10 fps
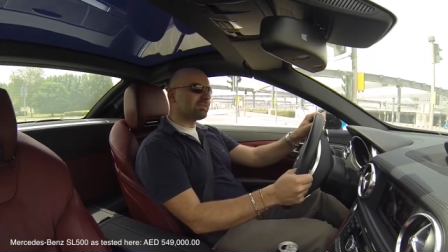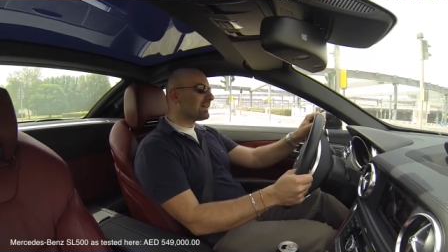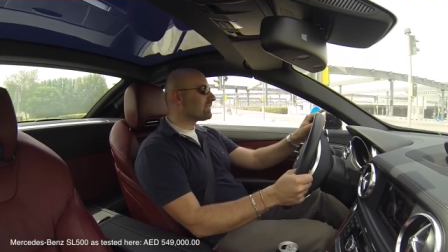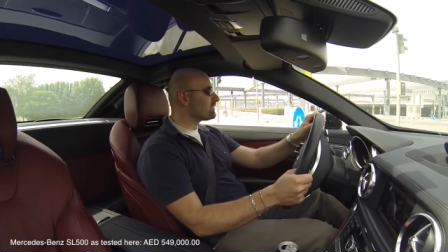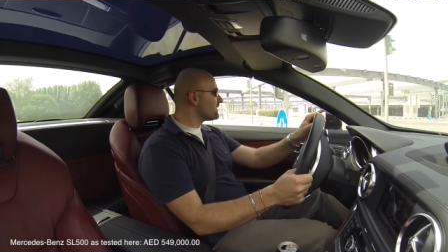
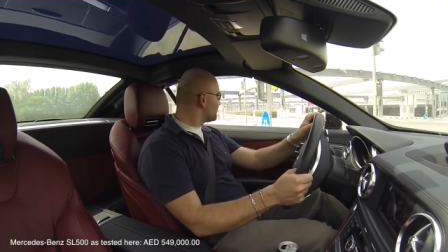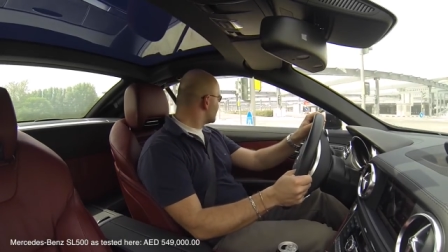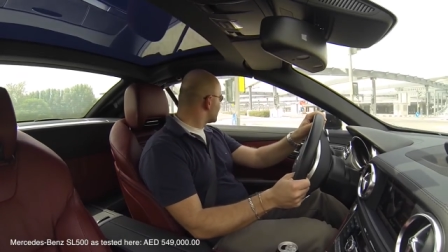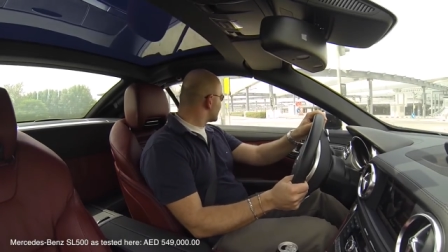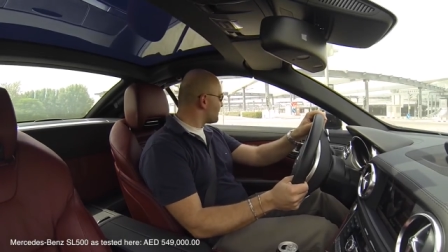
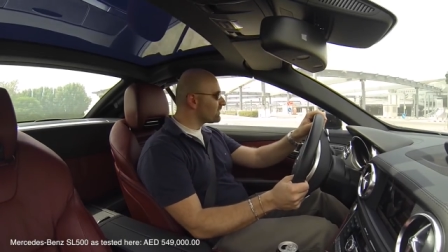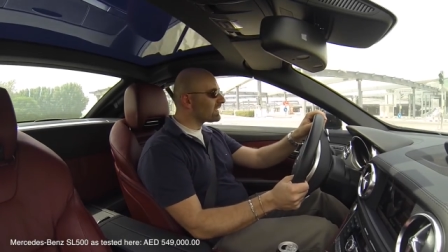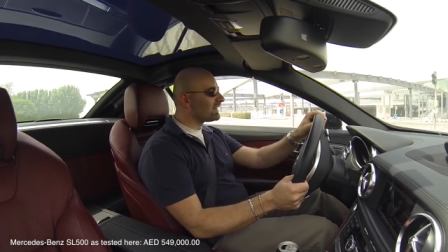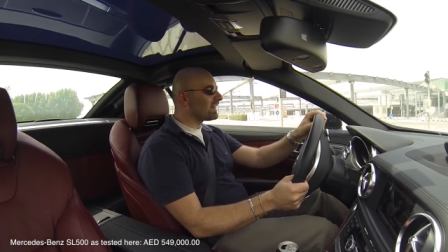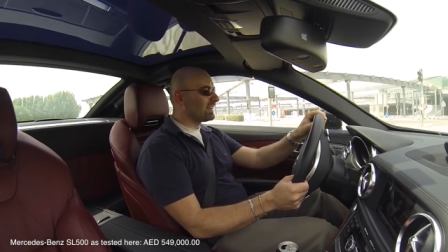550,
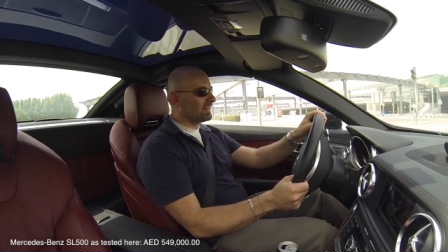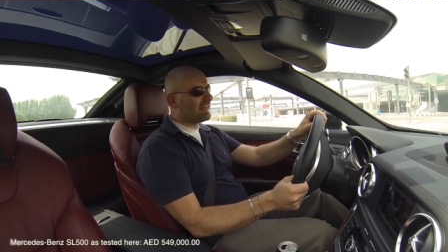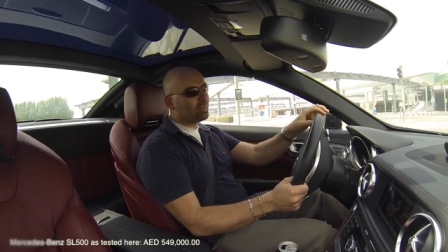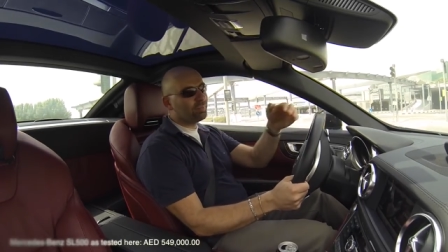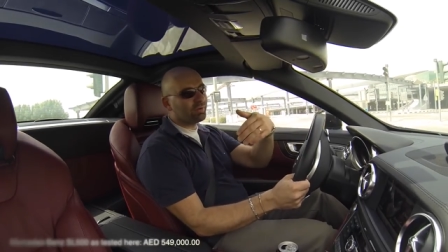something like that.
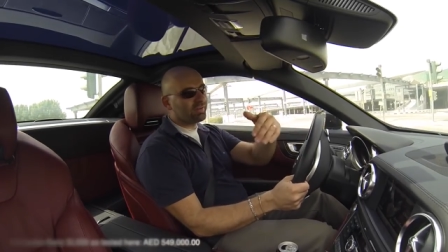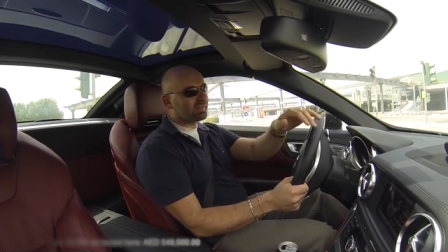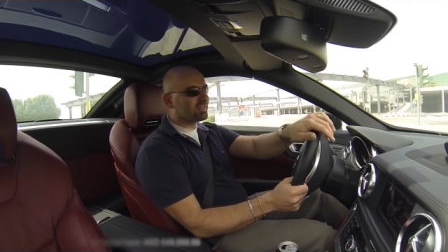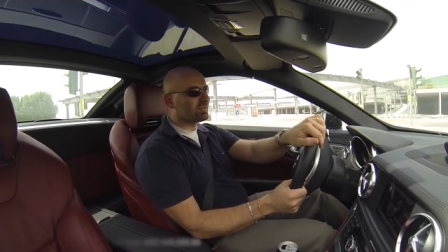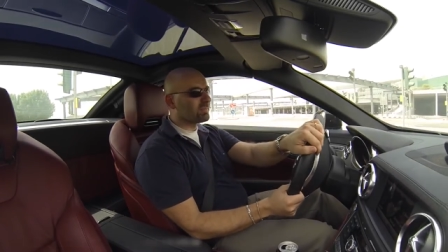I'll put it in
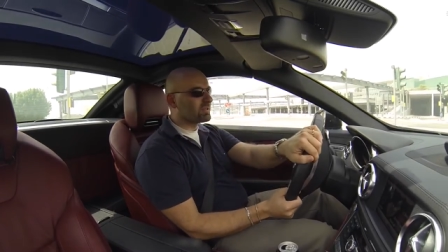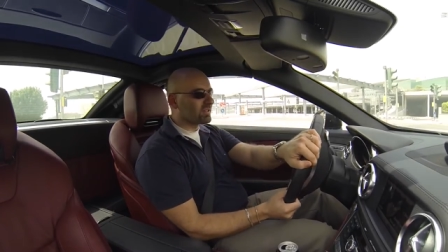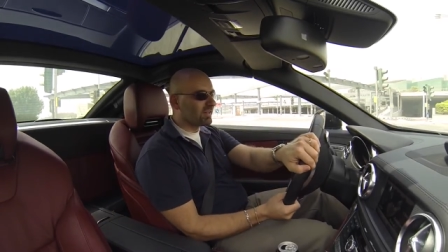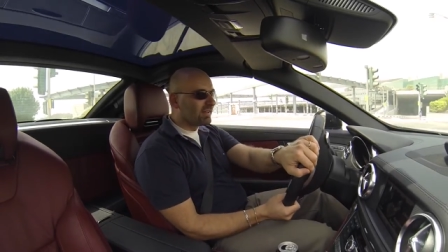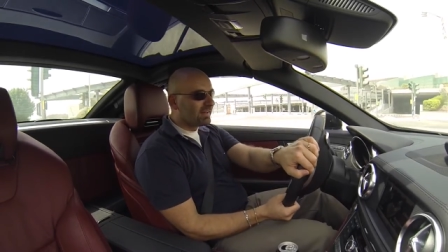the description.